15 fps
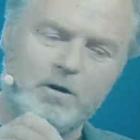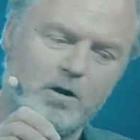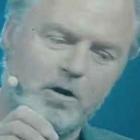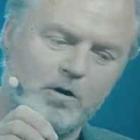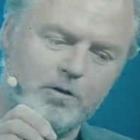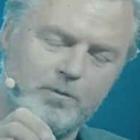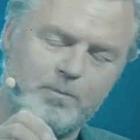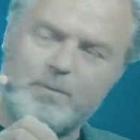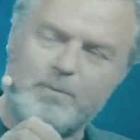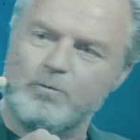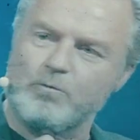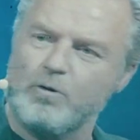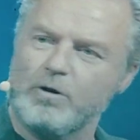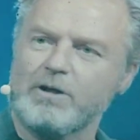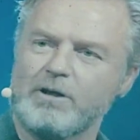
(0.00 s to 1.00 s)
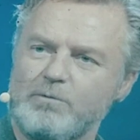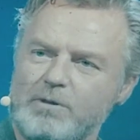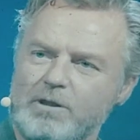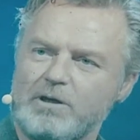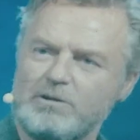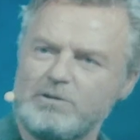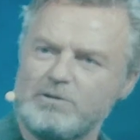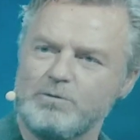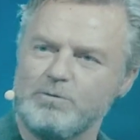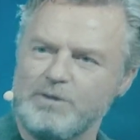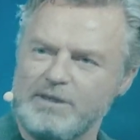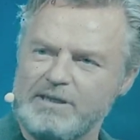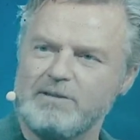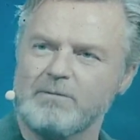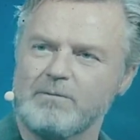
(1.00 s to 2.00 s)
on the people working with us who
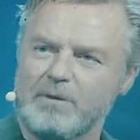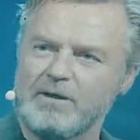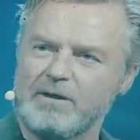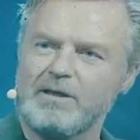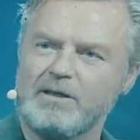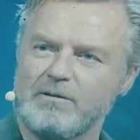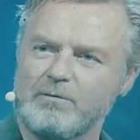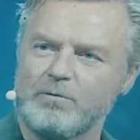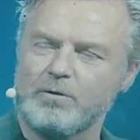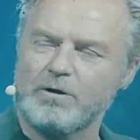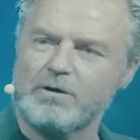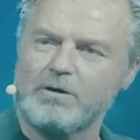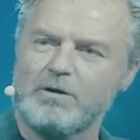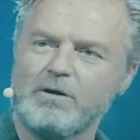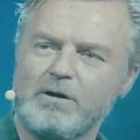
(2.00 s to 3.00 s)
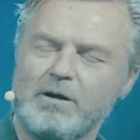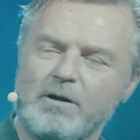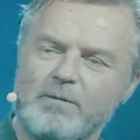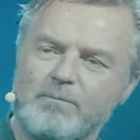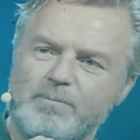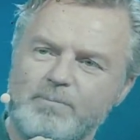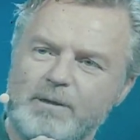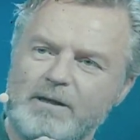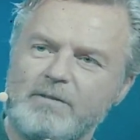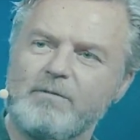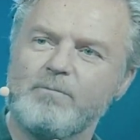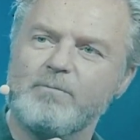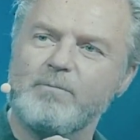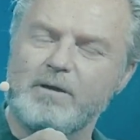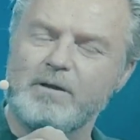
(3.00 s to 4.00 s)
need the money and the work, but in
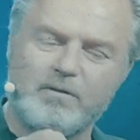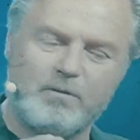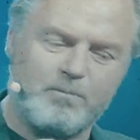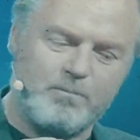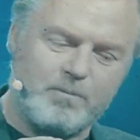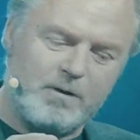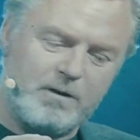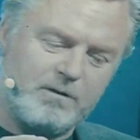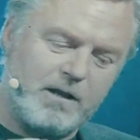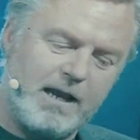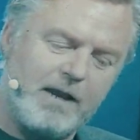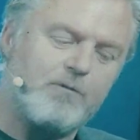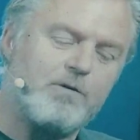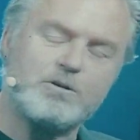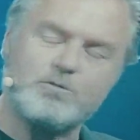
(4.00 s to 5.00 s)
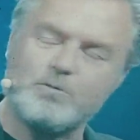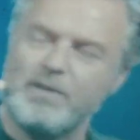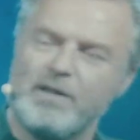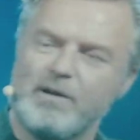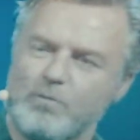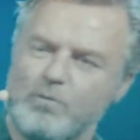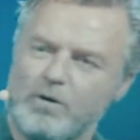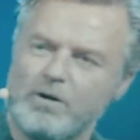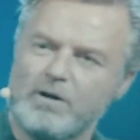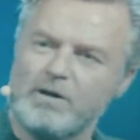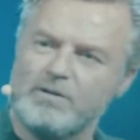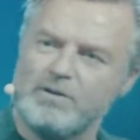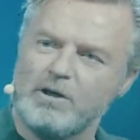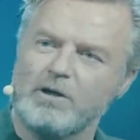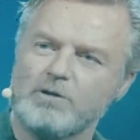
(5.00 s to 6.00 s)
the areas where they work and
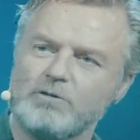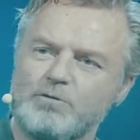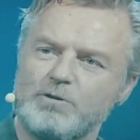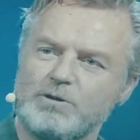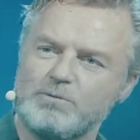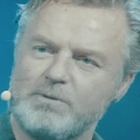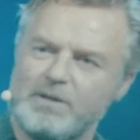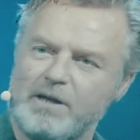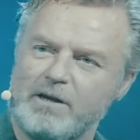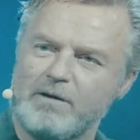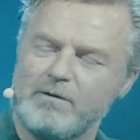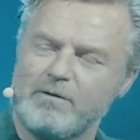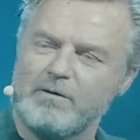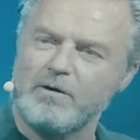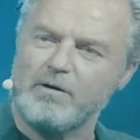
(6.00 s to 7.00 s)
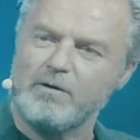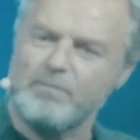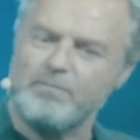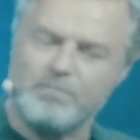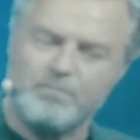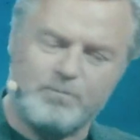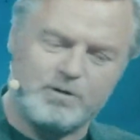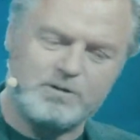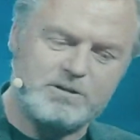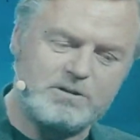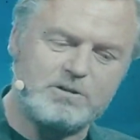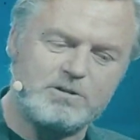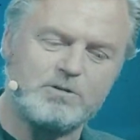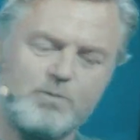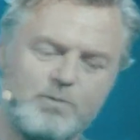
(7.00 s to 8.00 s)
the countries where they are present,
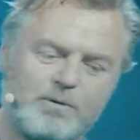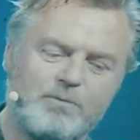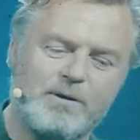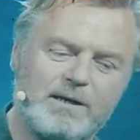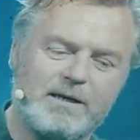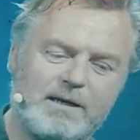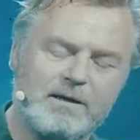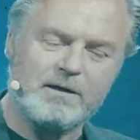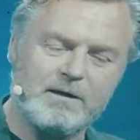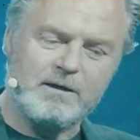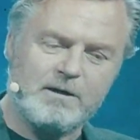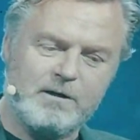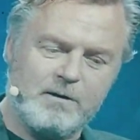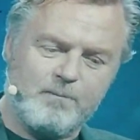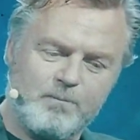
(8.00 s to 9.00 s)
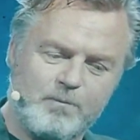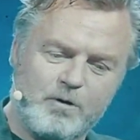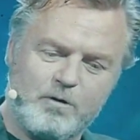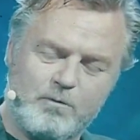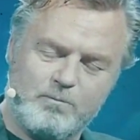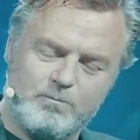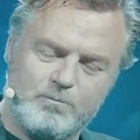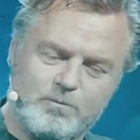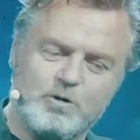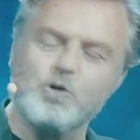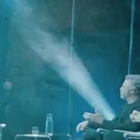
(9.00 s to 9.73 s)
so that we really do